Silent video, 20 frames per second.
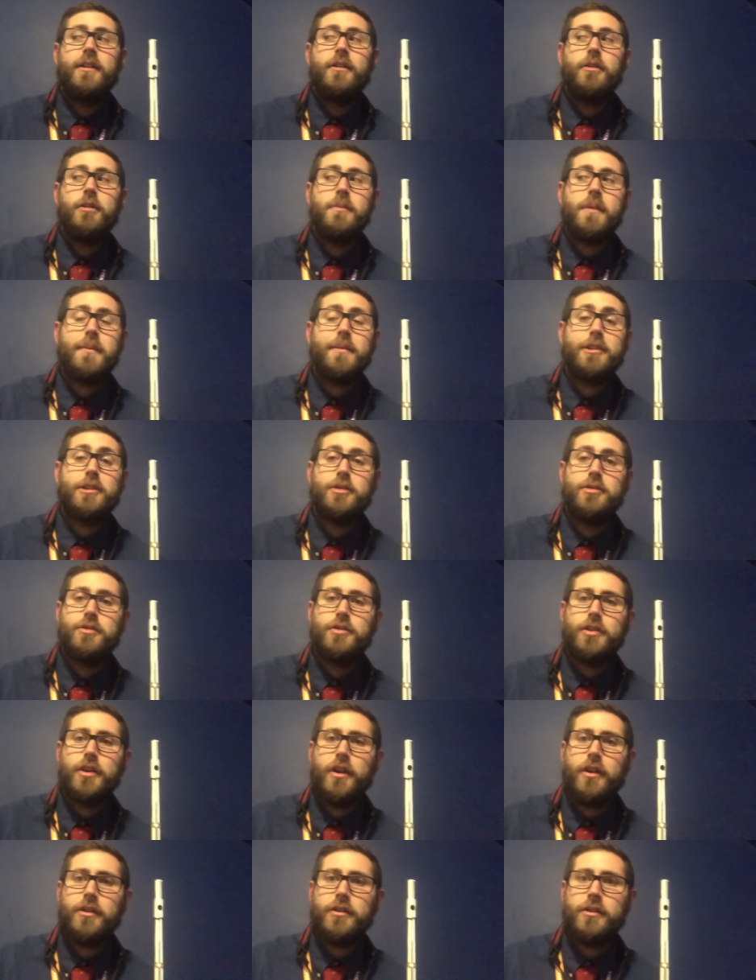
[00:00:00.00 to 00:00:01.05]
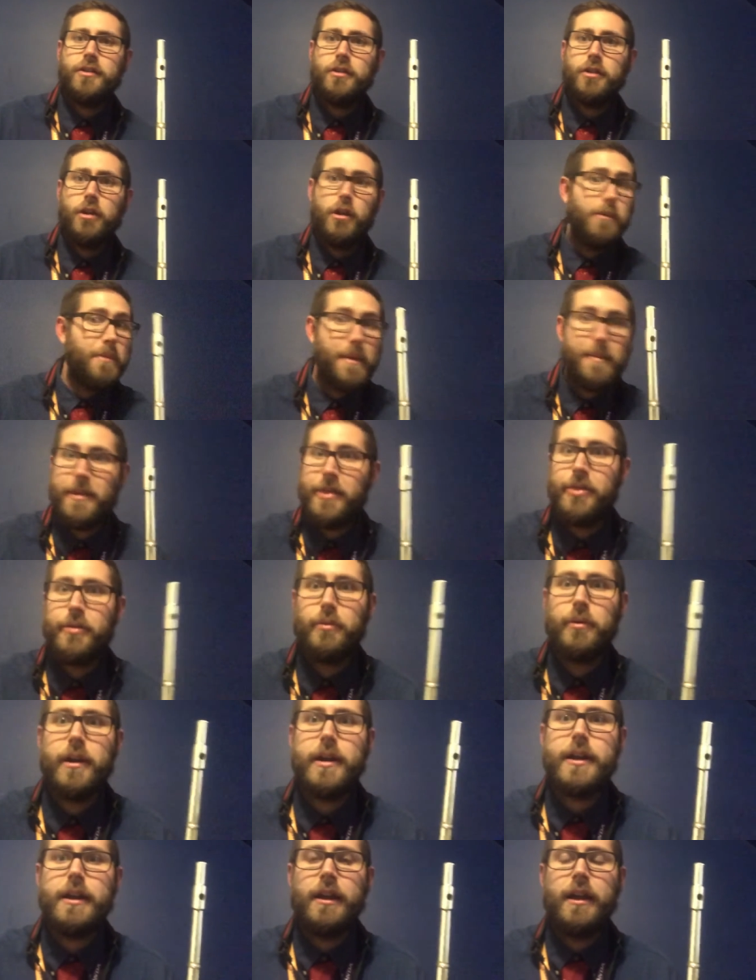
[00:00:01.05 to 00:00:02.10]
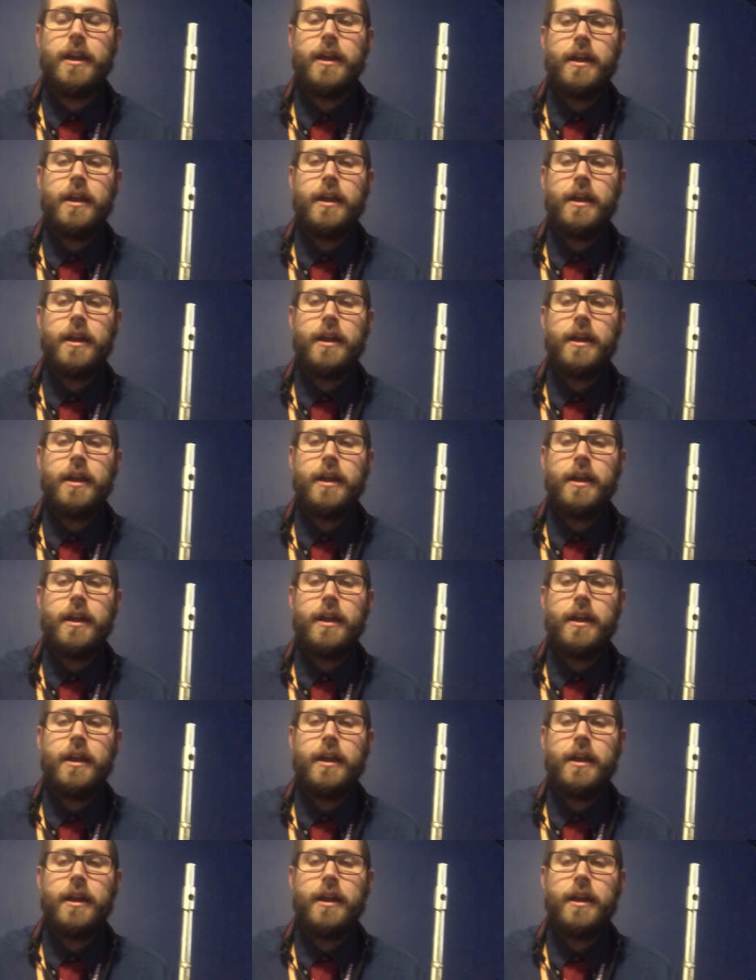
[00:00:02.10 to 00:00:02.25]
or maybe 2 songs, or maybe 3,